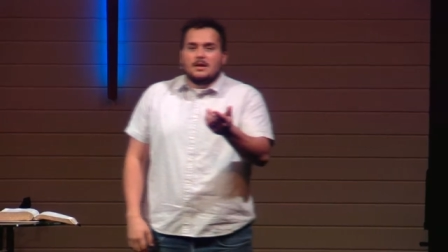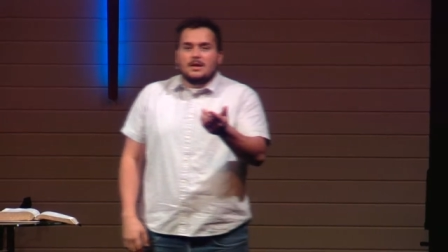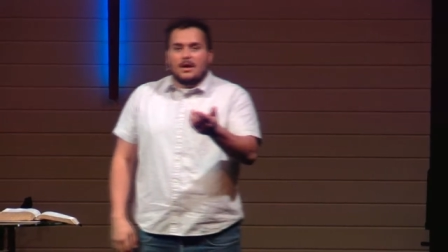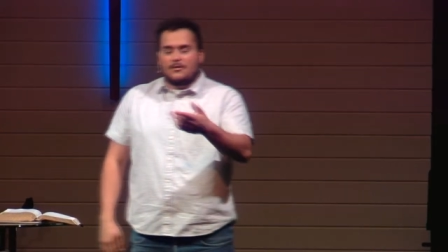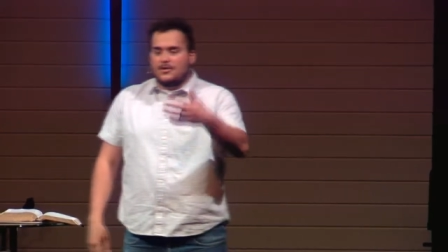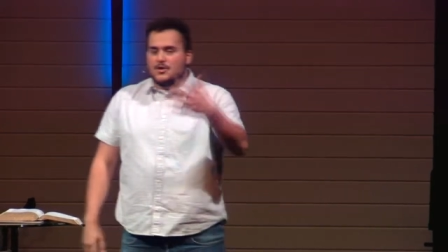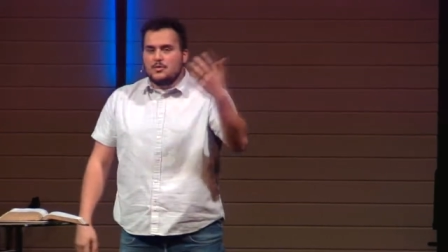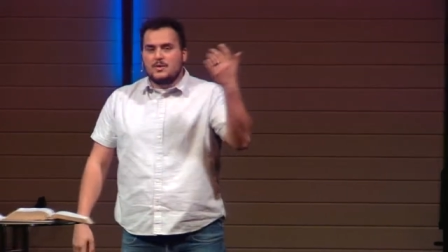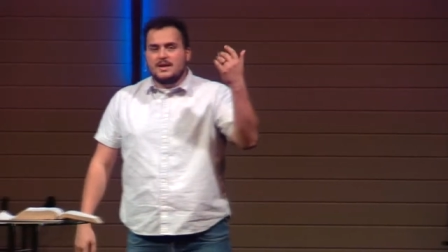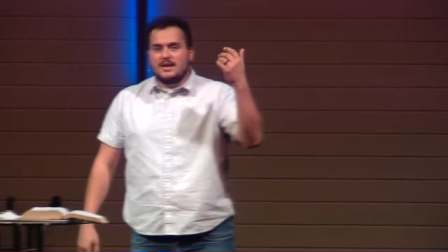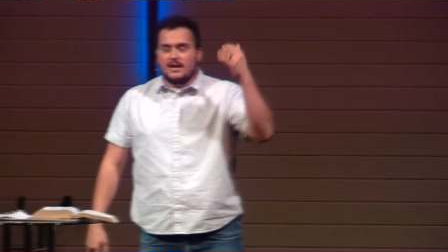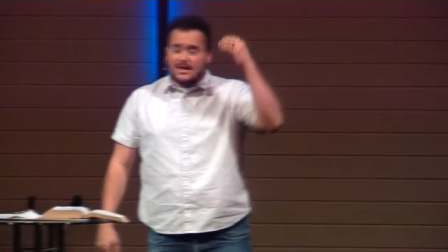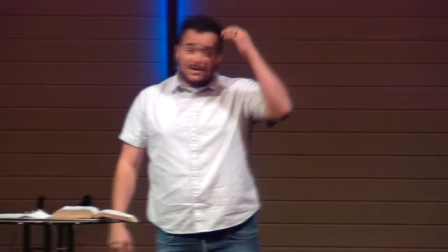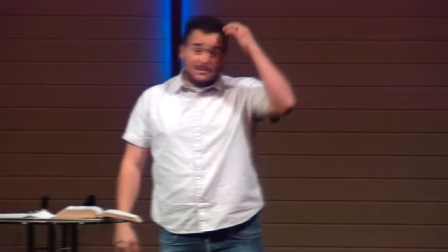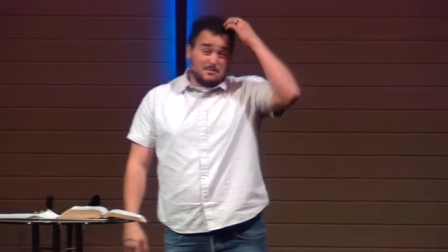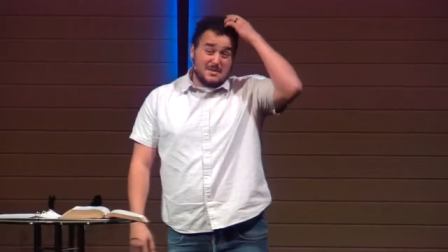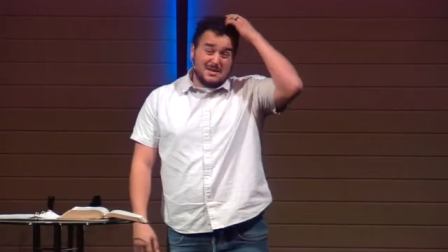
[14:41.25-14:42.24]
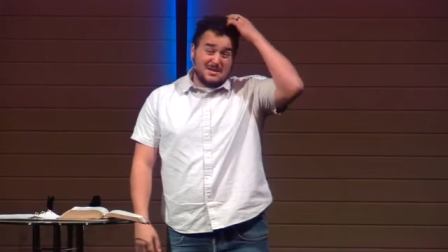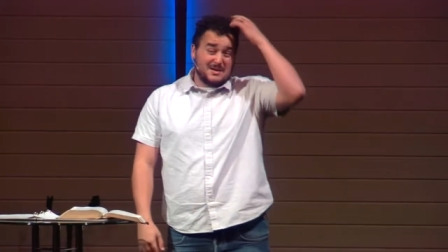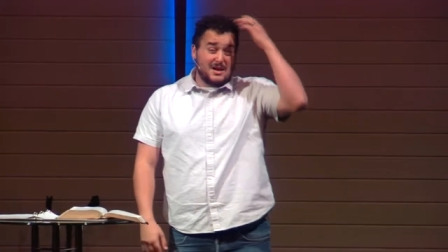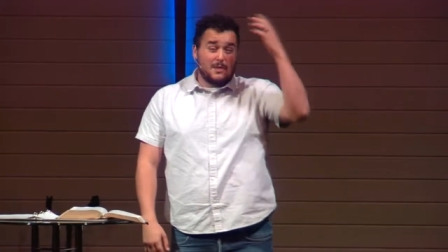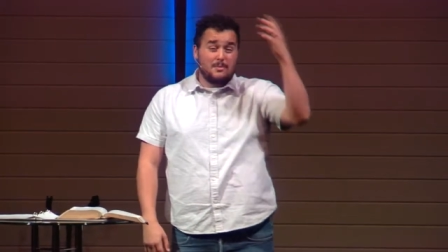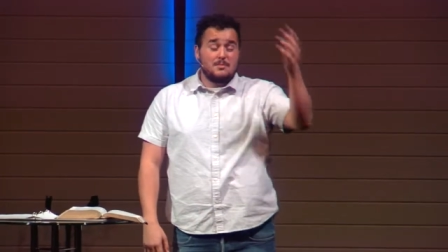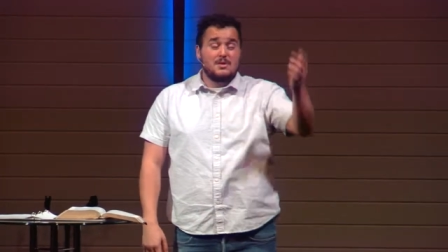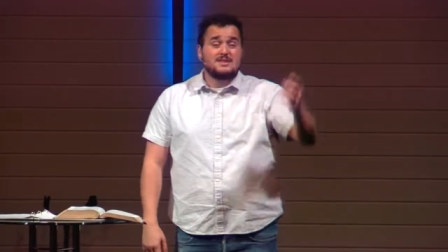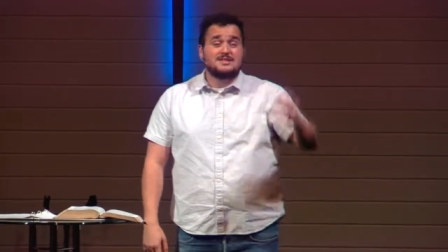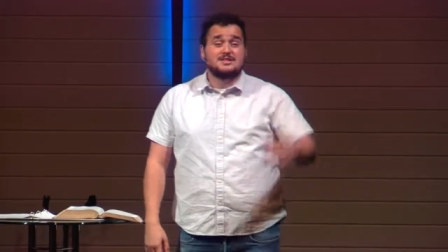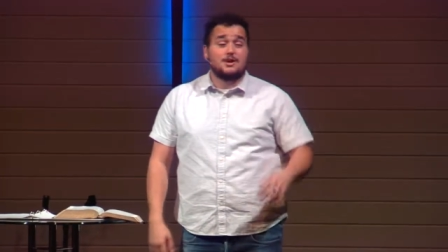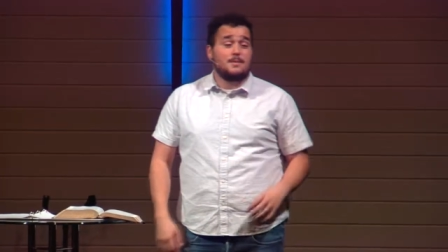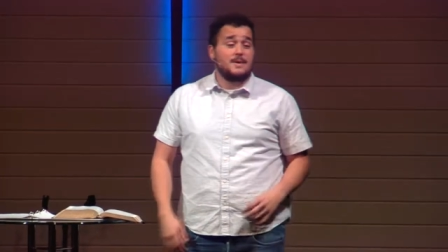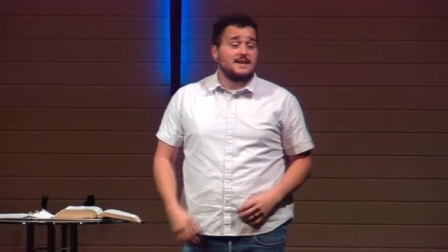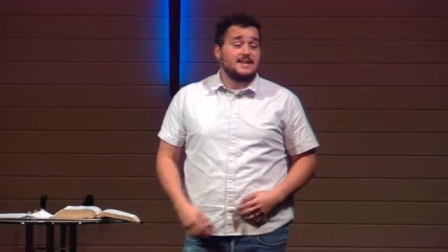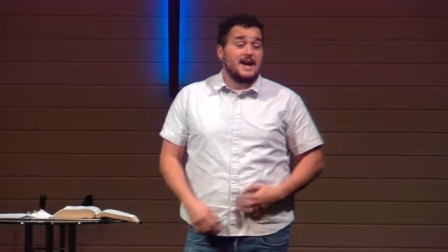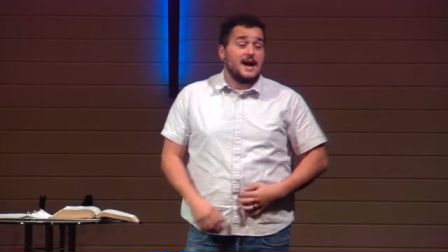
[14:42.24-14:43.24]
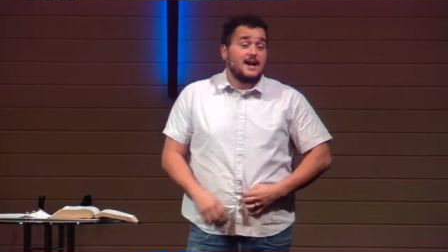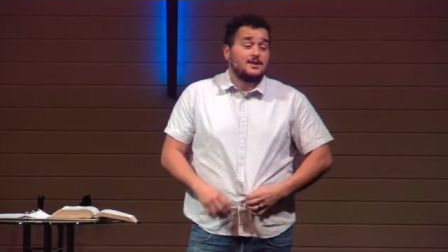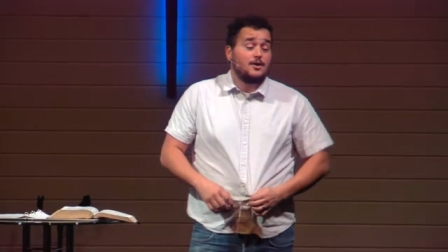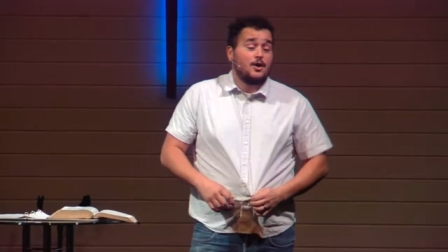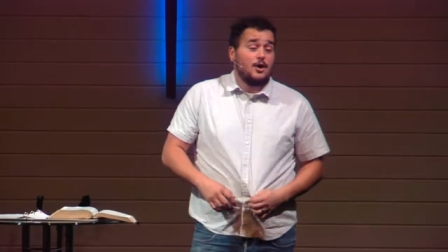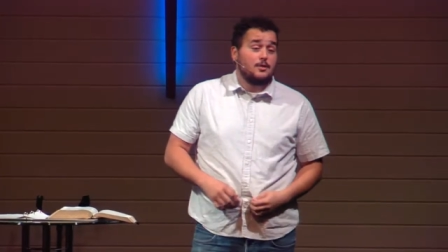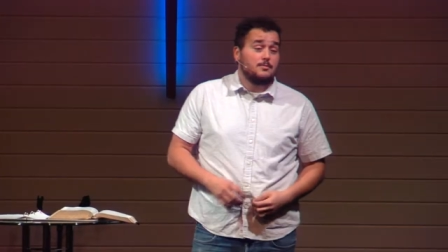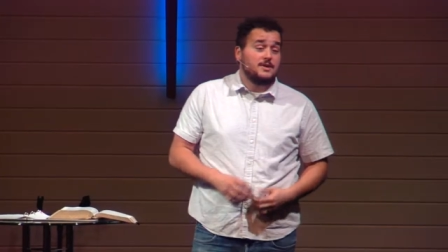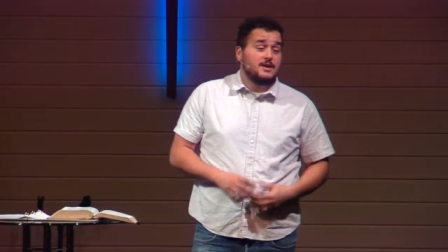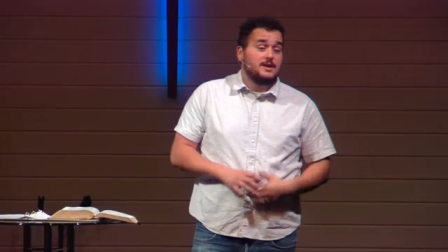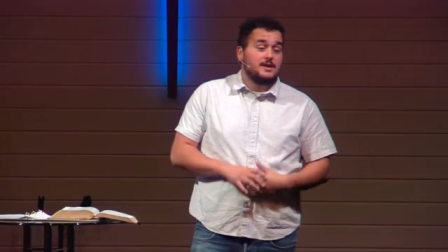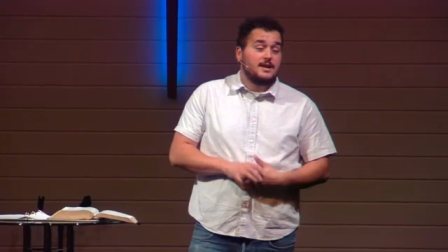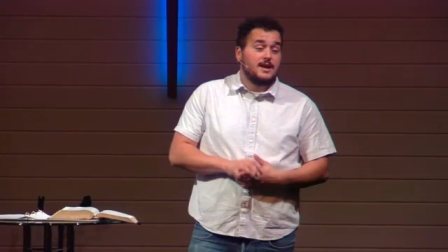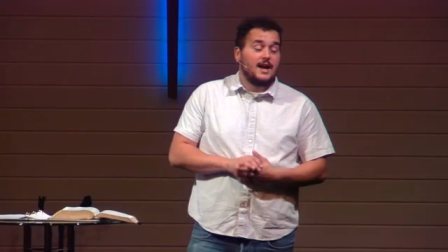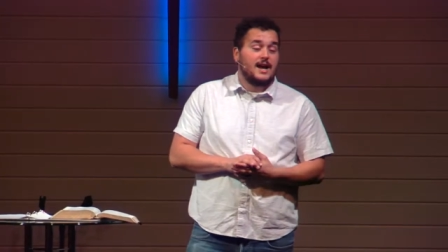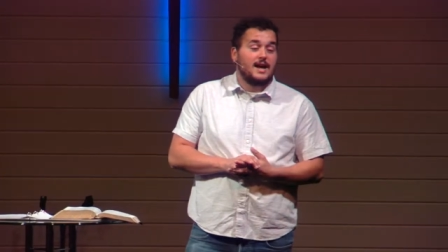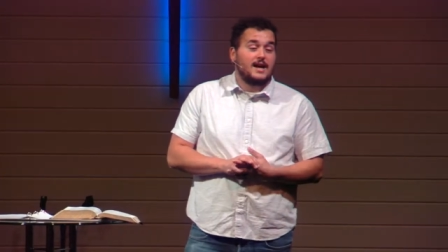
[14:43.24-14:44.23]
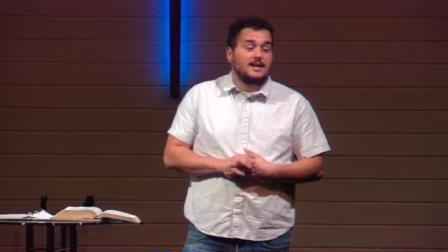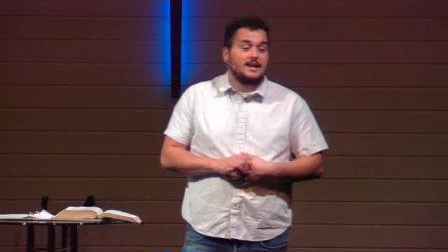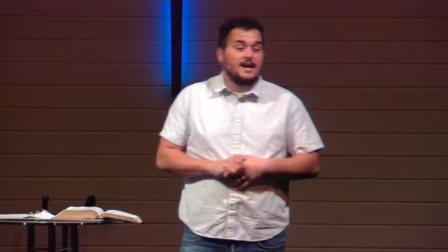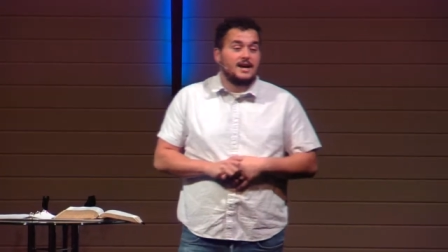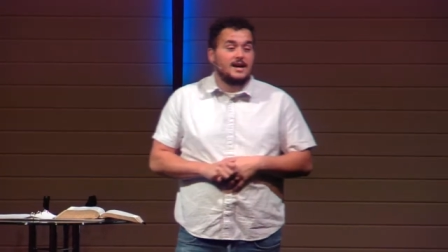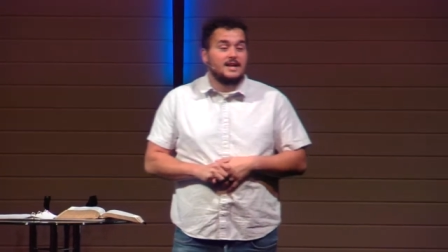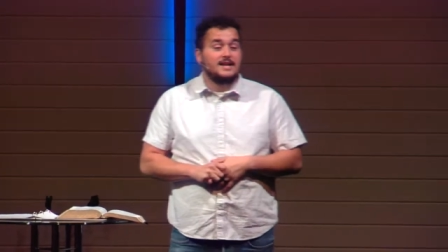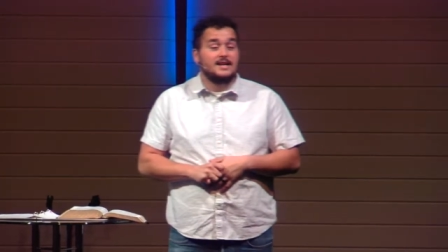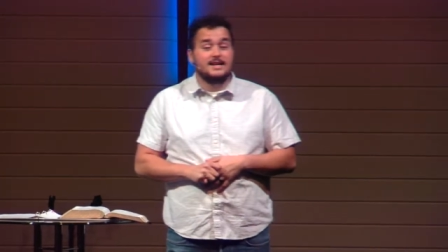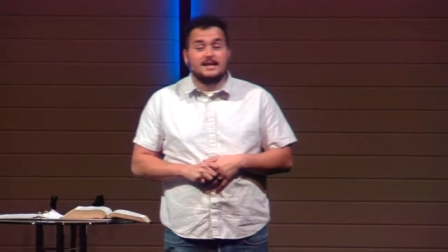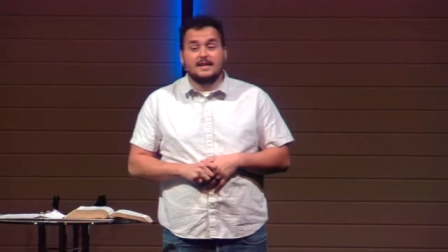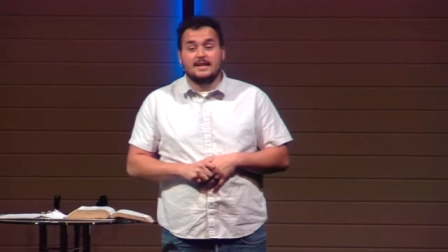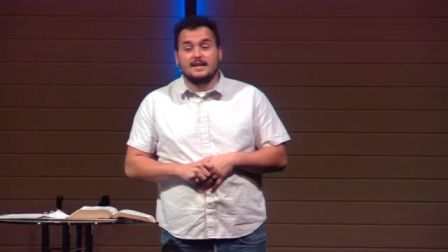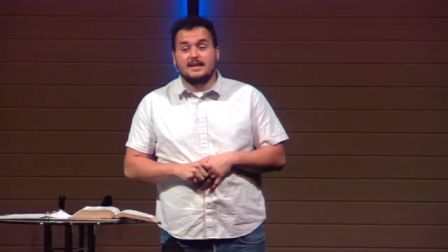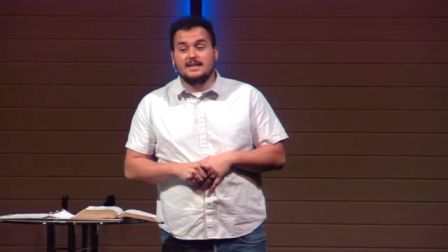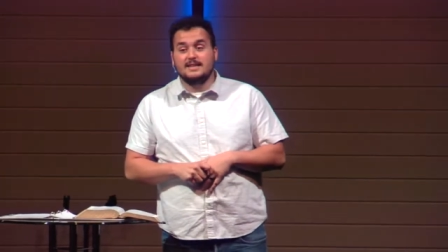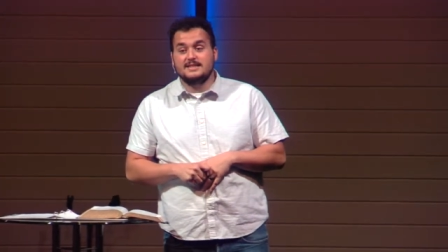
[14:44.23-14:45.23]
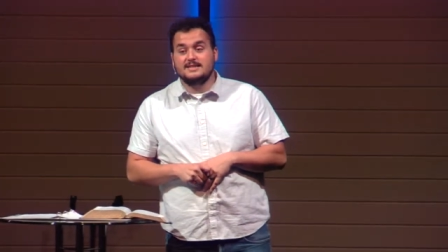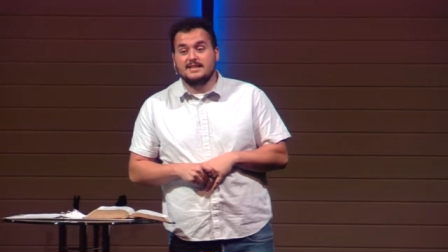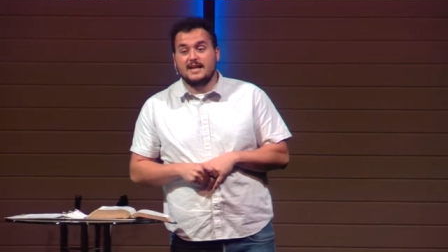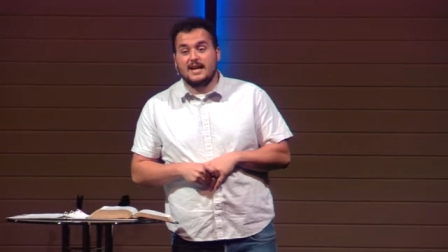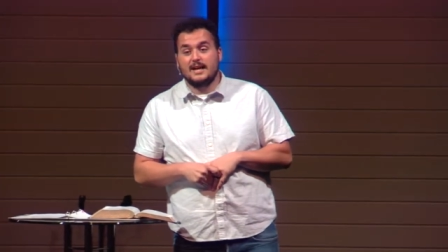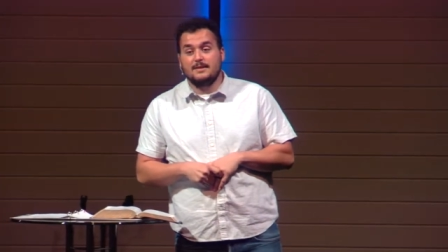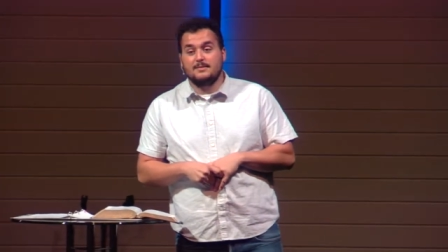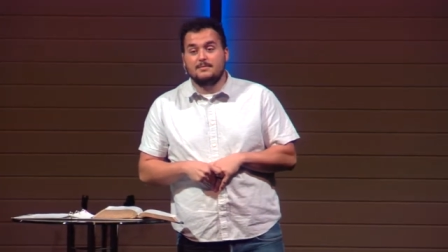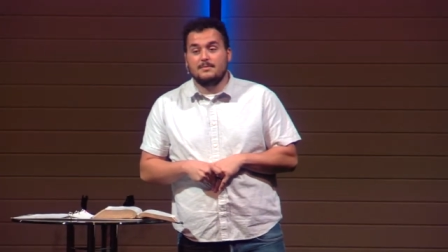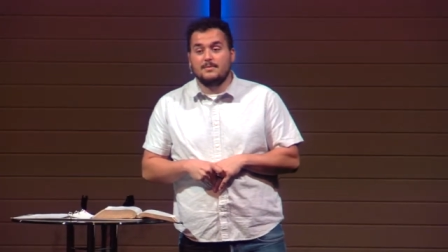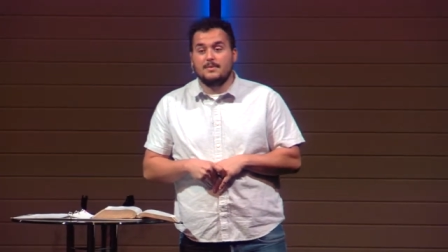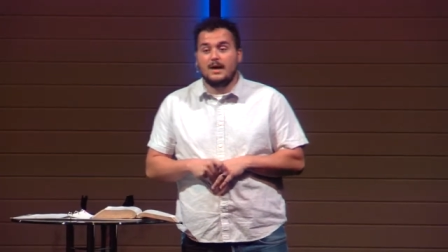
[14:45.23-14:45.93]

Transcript: a few weeks, uh, maybe a couple months ago, my dad called me and uh, he he said,